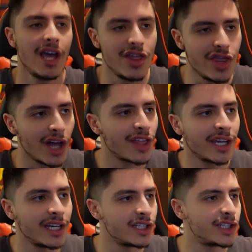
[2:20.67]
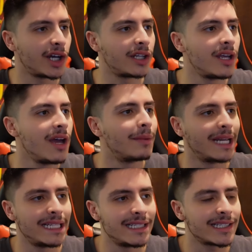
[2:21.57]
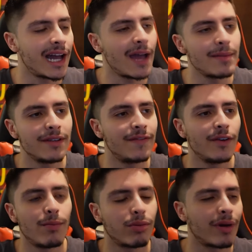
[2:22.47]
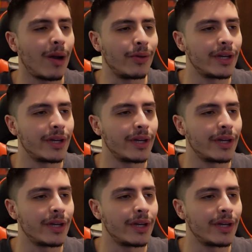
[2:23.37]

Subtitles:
Nothing is done, but it is time to feel proud.